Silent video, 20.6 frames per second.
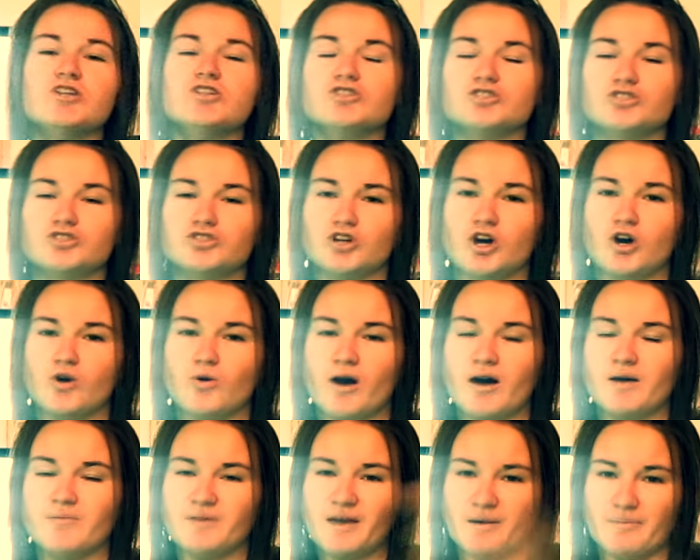So
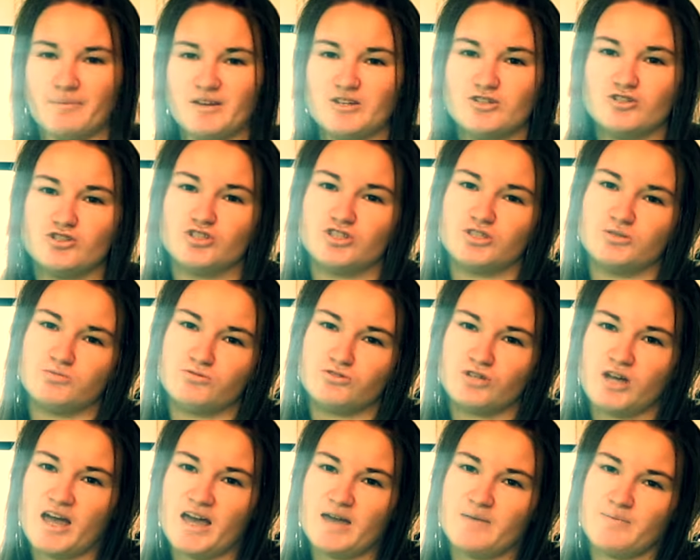um yeah, make sure you
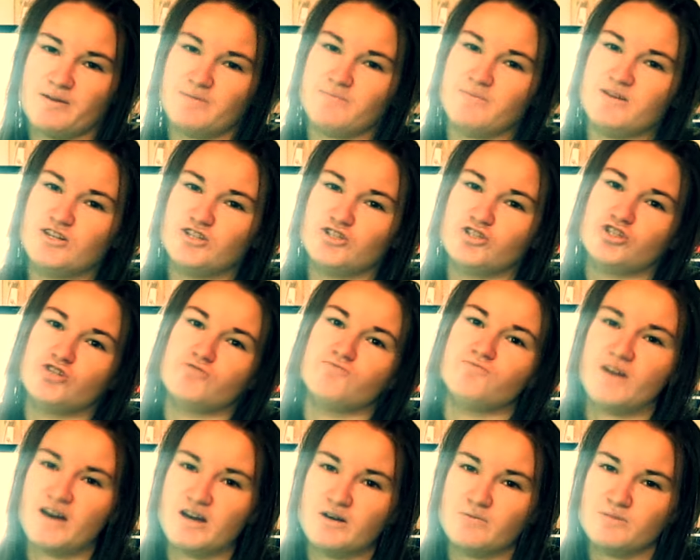subscribe and make sure you
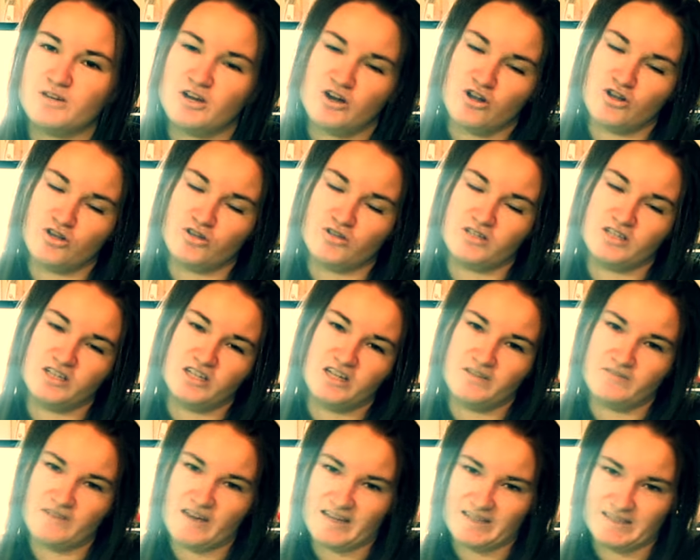follow me all over
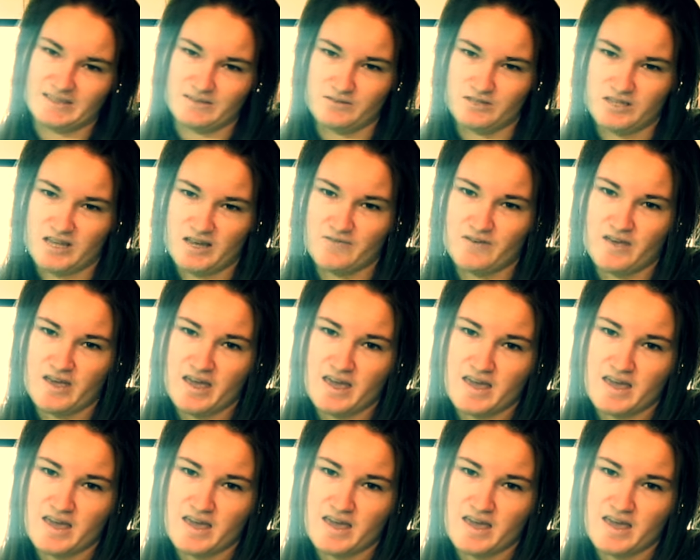of At Stephanie's Live.